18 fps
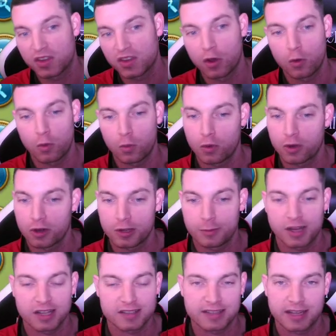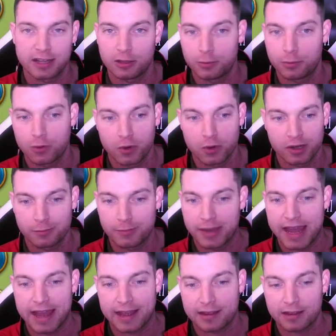Don't worry about teleporting
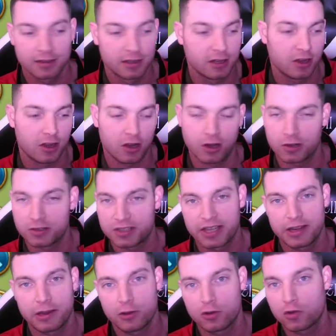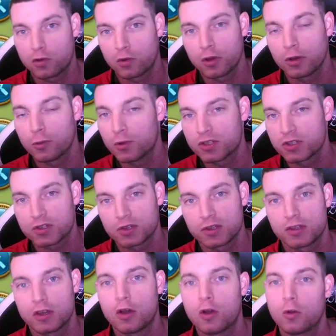back on territory once you're
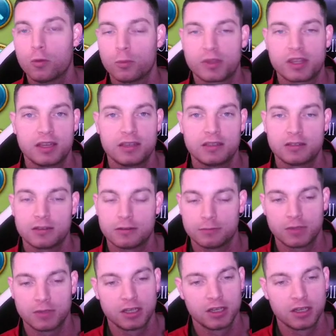in the home kingdom.